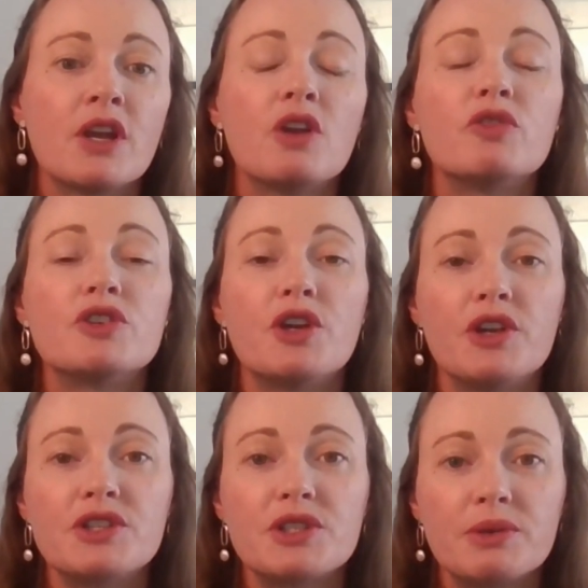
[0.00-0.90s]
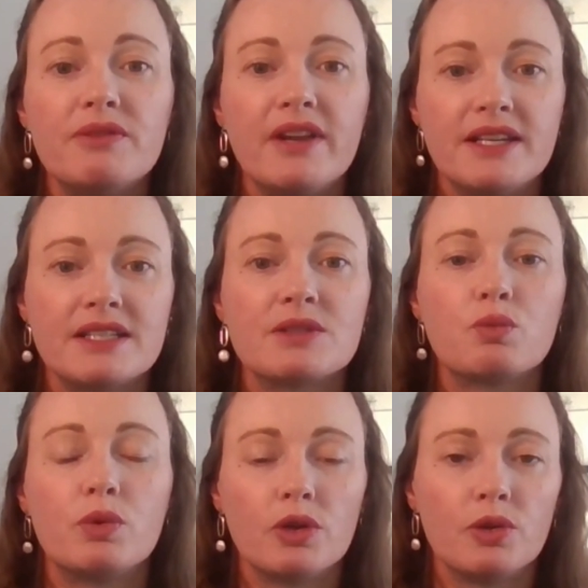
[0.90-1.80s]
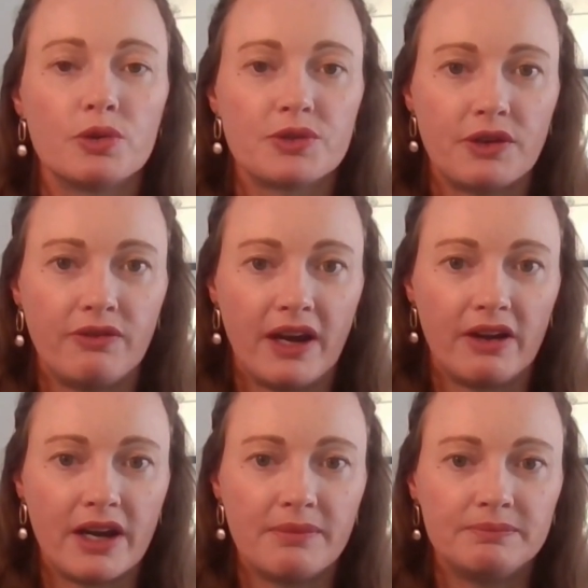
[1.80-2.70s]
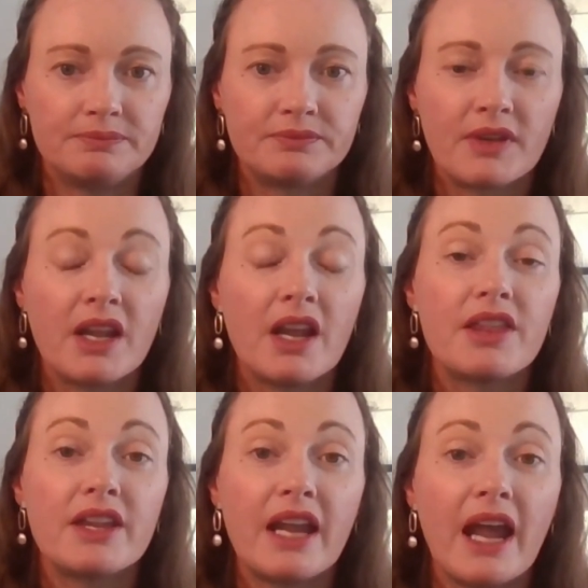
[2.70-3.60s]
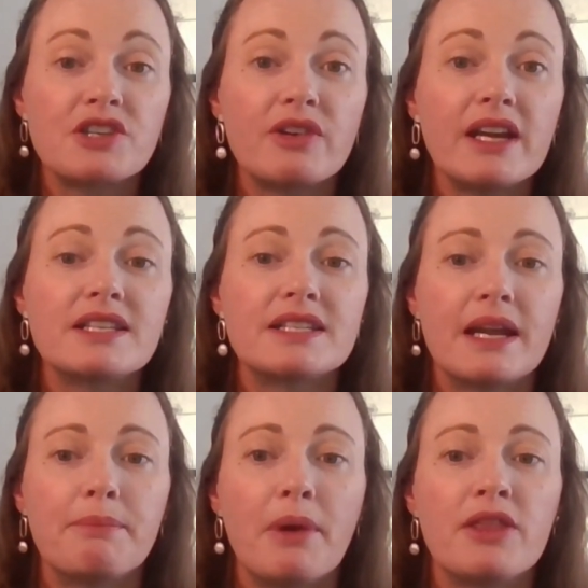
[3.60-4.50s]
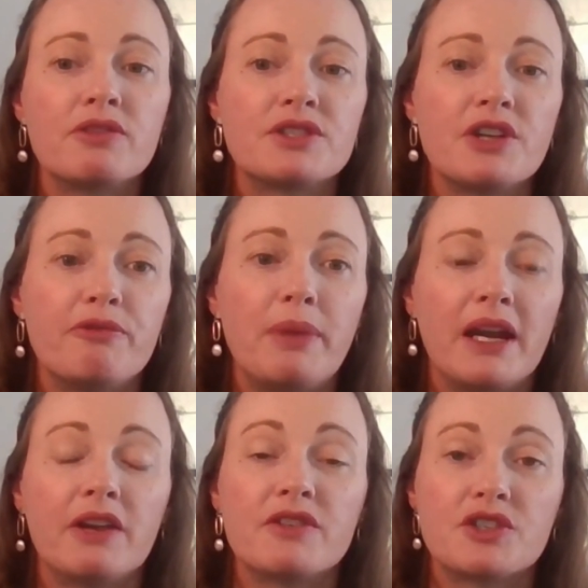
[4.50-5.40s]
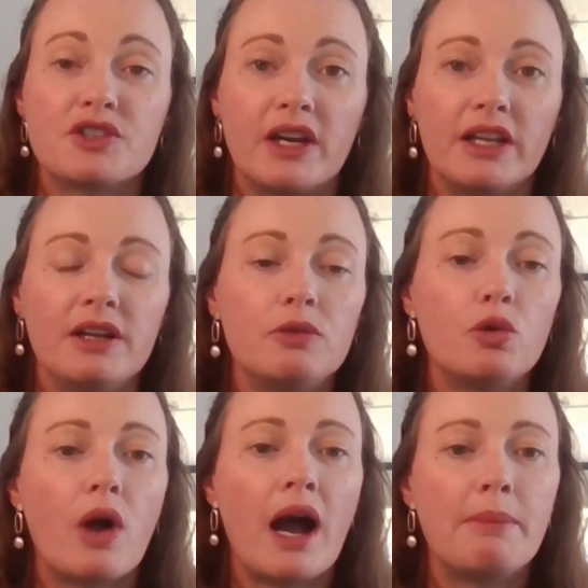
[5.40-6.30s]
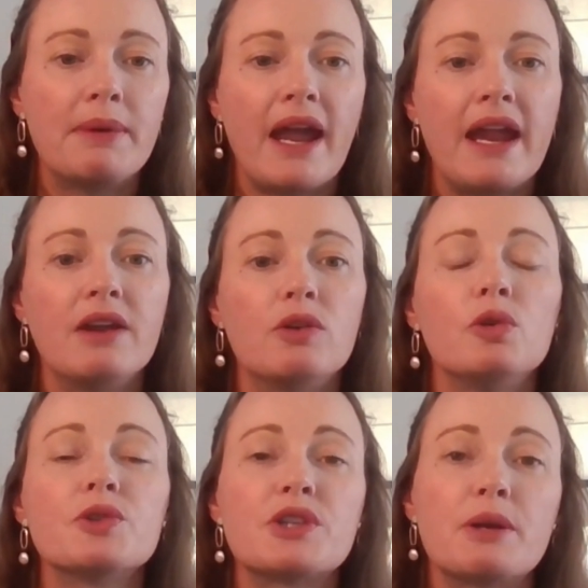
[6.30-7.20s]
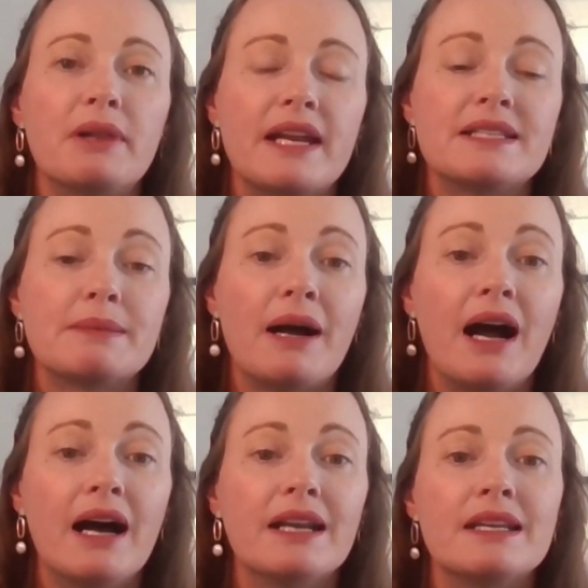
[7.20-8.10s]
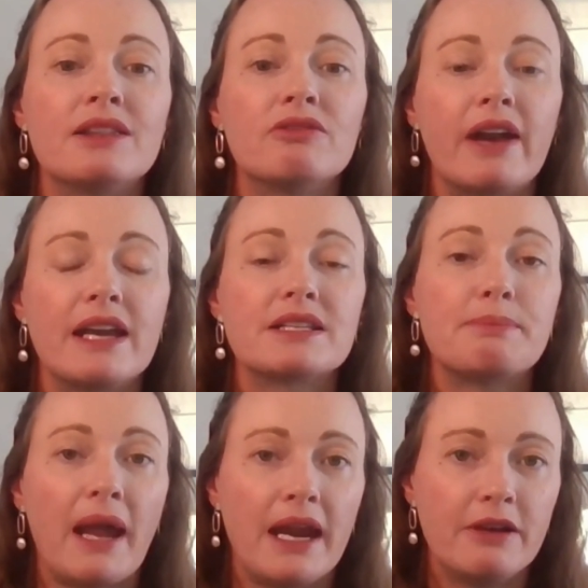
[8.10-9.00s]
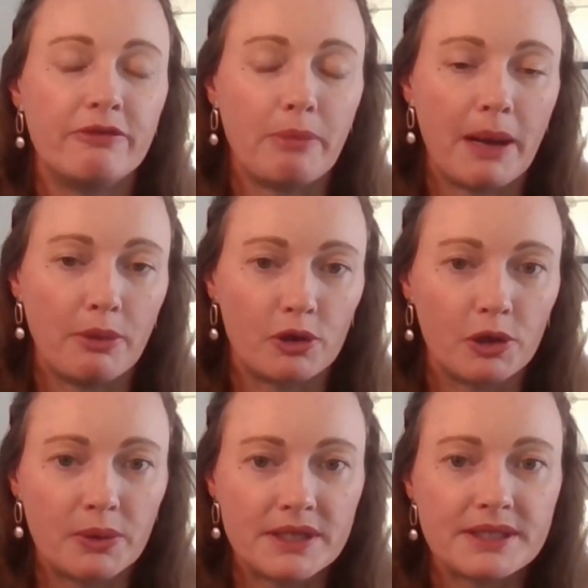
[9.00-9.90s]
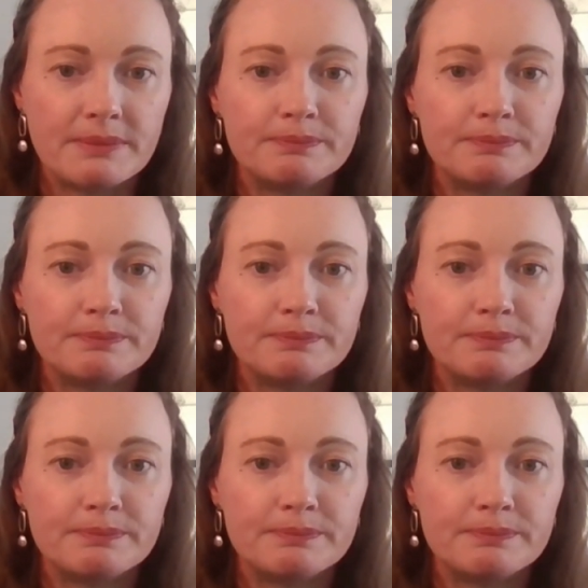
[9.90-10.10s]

returns to investors will also vary. The cash rate set by the Reserve Bank of Australia, or RBA, also plays a part in the rates paid by borrowers.